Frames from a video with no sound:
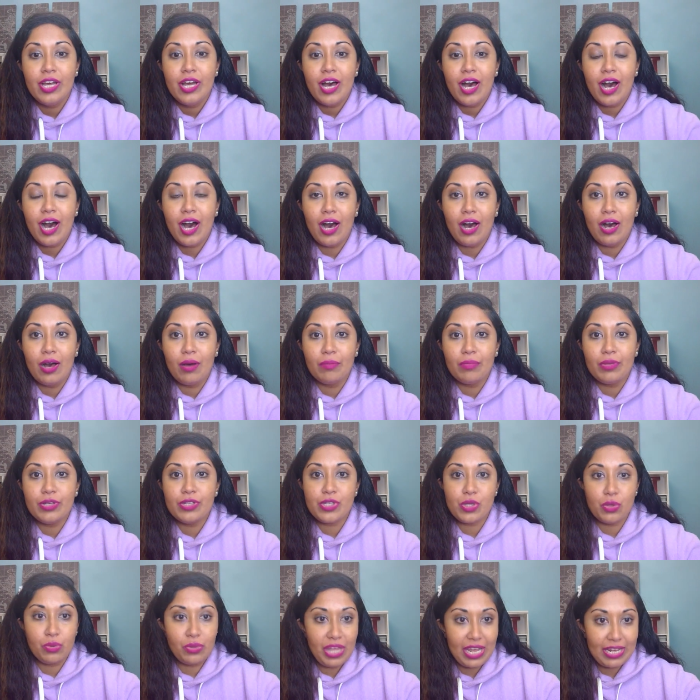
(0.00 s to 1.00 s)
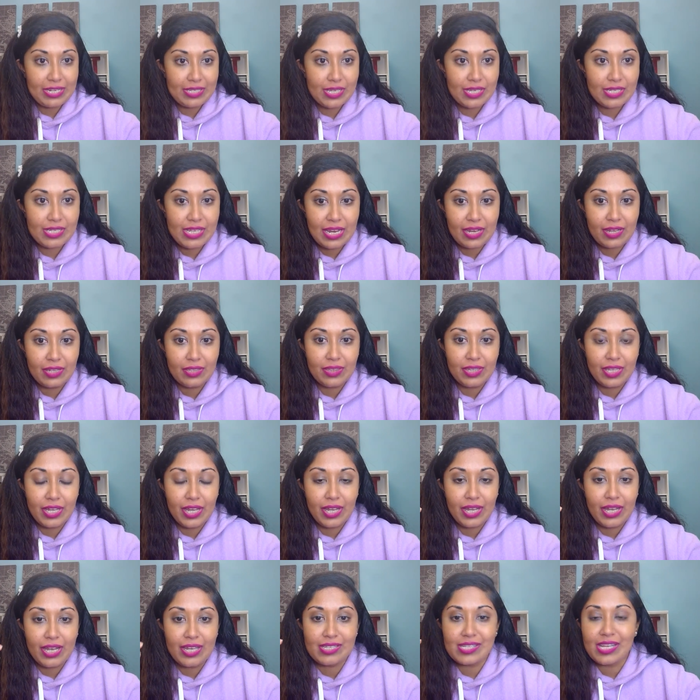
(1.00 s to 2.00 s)
Um, so that's the second
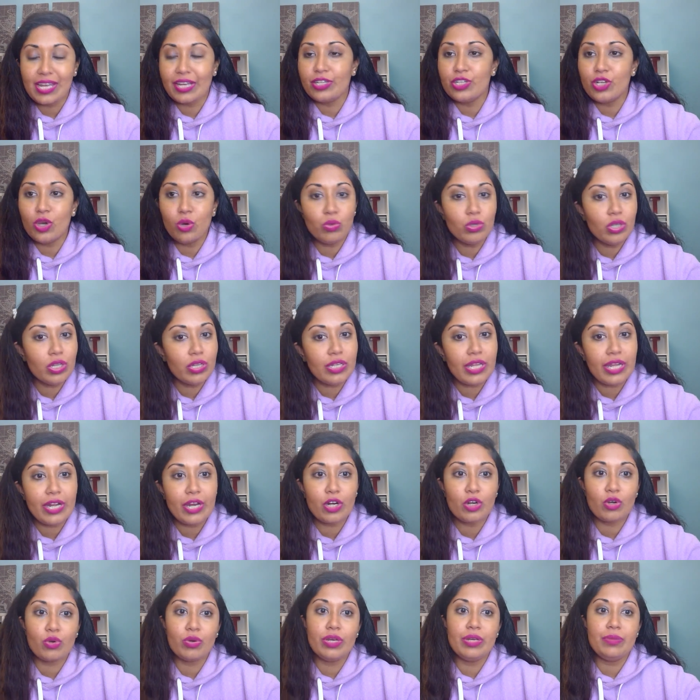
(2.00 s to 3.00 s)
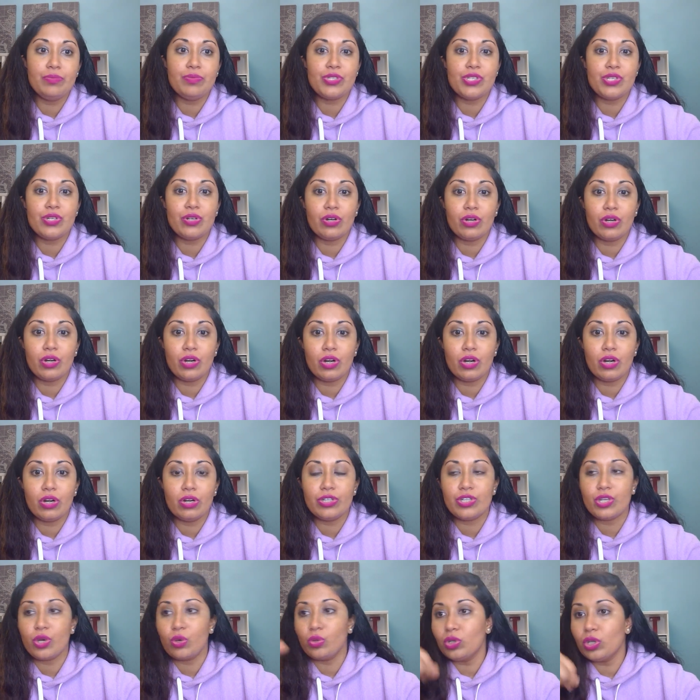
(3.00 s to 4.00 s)
thing is like, don't look like a
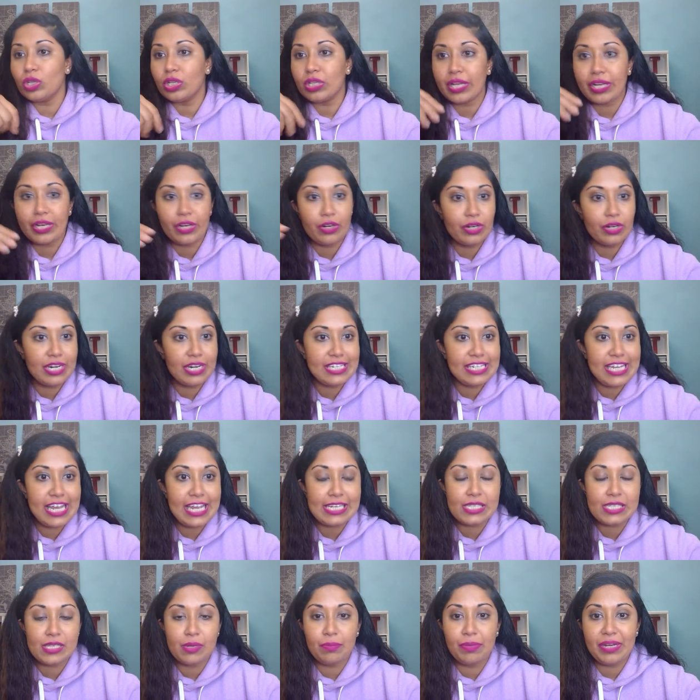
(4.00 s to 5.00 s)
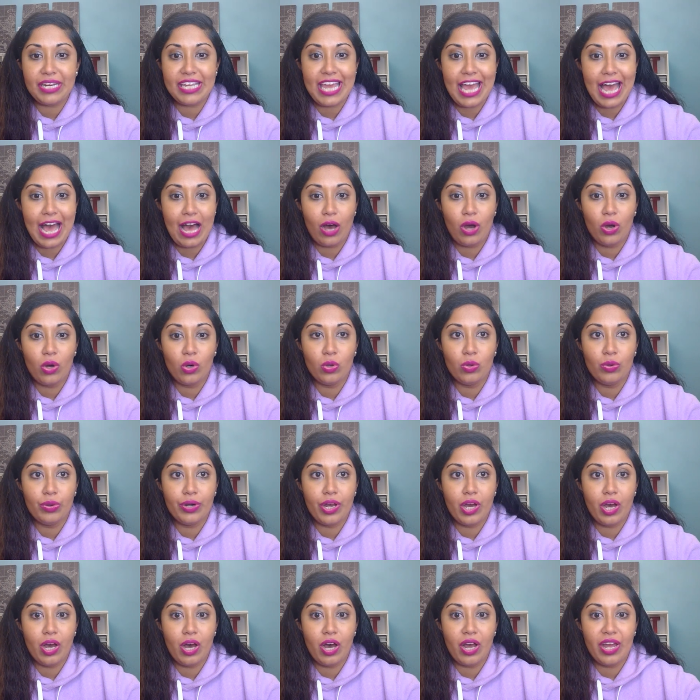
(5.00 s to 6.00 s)
creepster. Don't look like you're going to take somebody out.
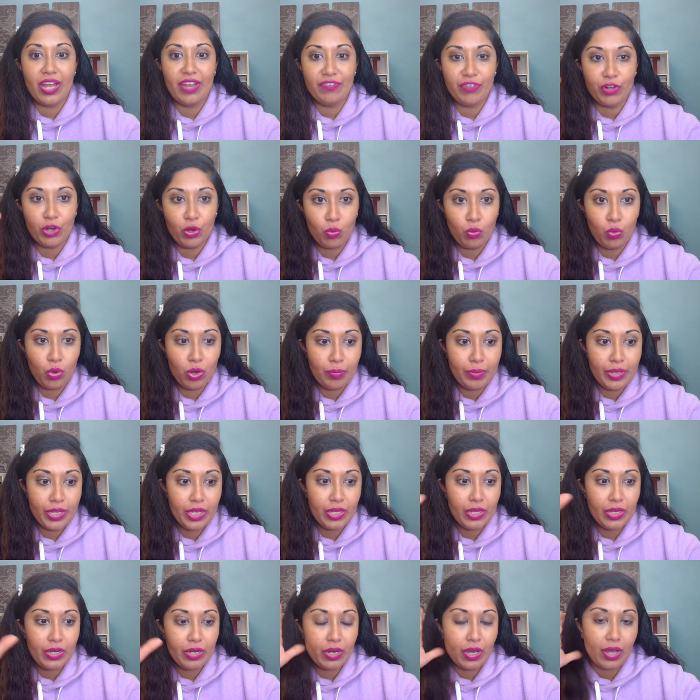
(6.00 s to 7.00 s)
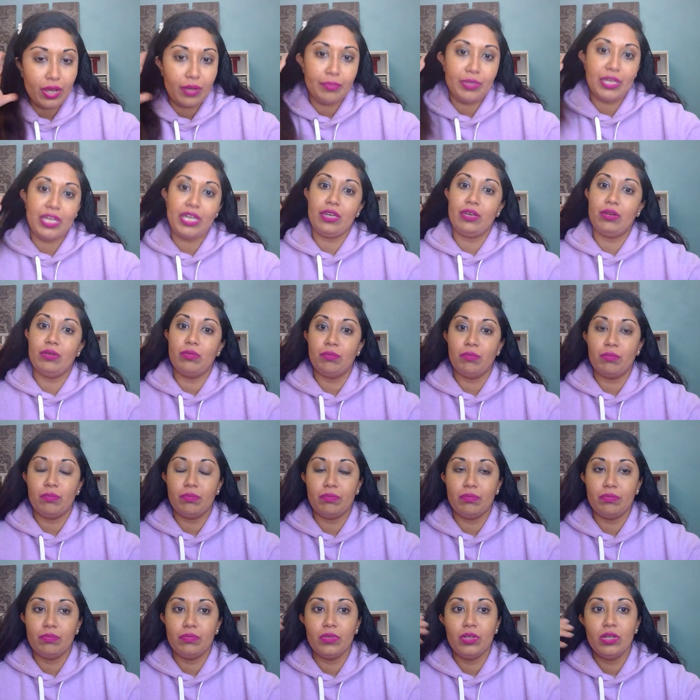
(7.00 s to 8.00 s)
Uh, if you're a woman, I mean,
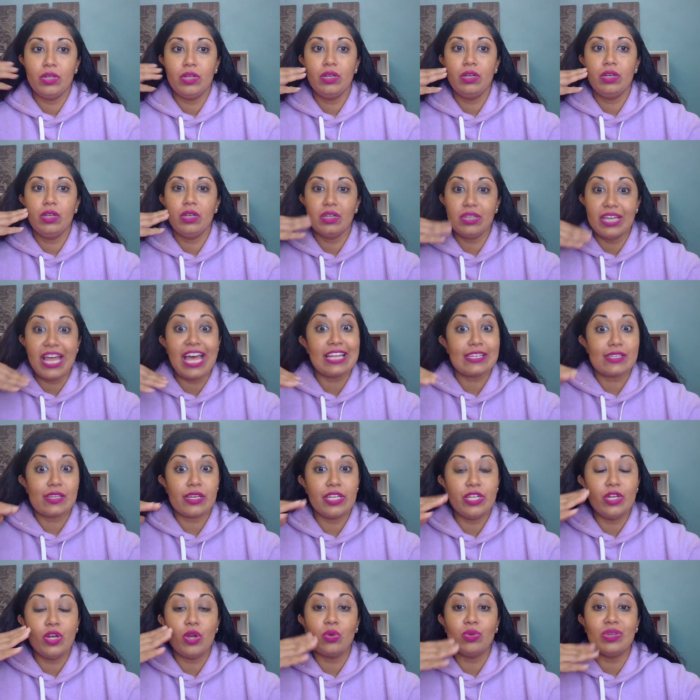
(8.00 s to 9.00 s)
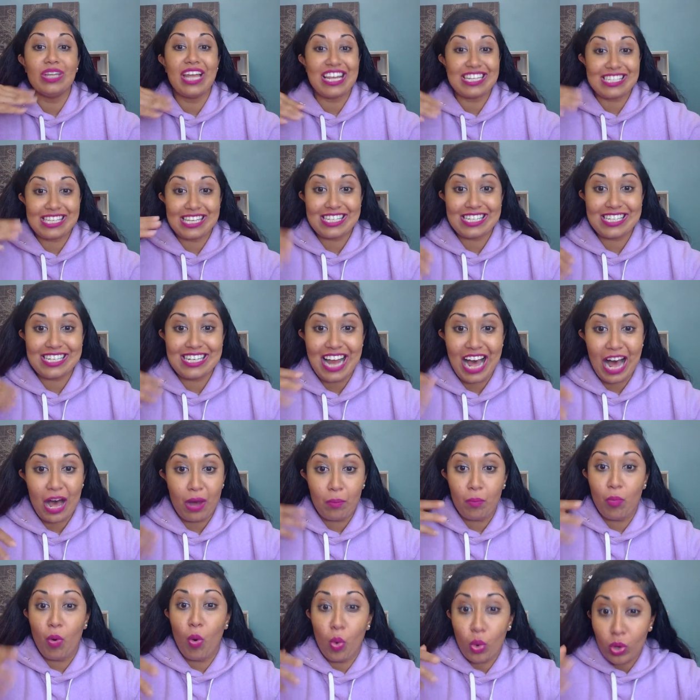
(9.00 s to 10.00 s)
less, you know, less is
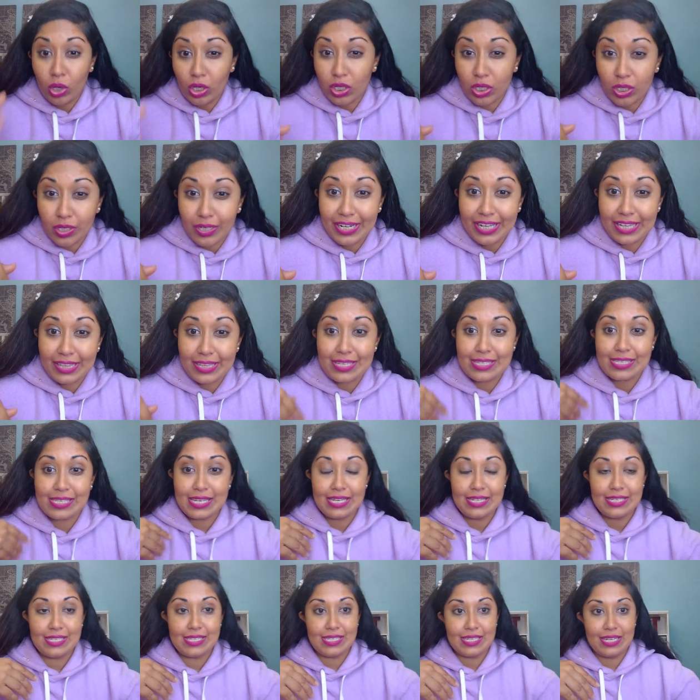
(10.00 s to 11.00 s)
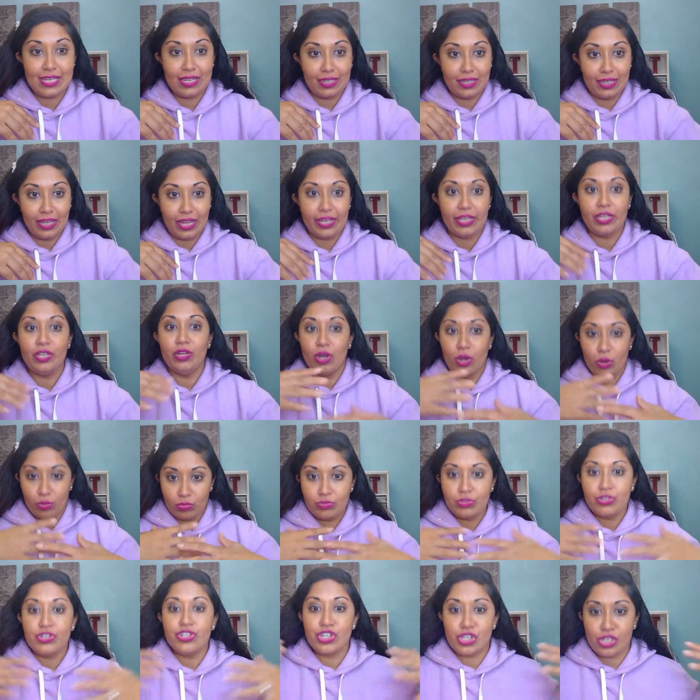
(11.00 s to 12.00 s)
not more in this instant. Like, you know,
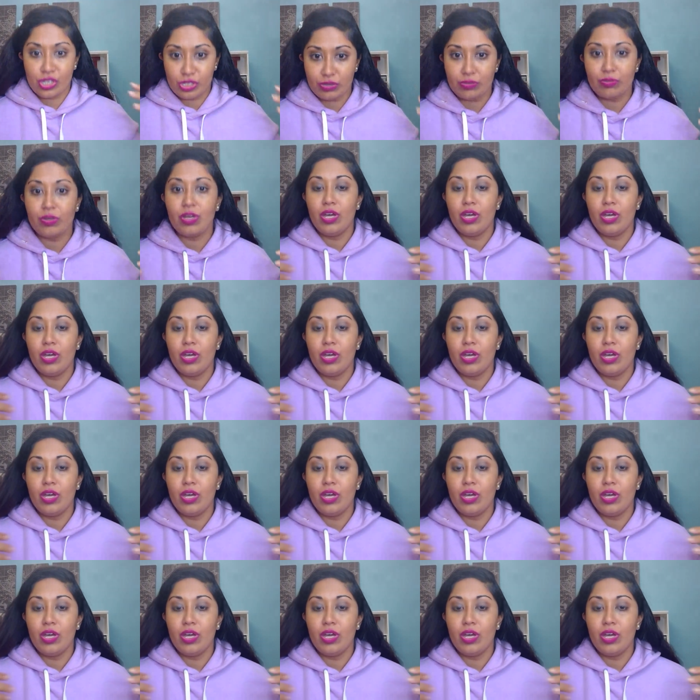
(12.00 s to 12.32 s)
just,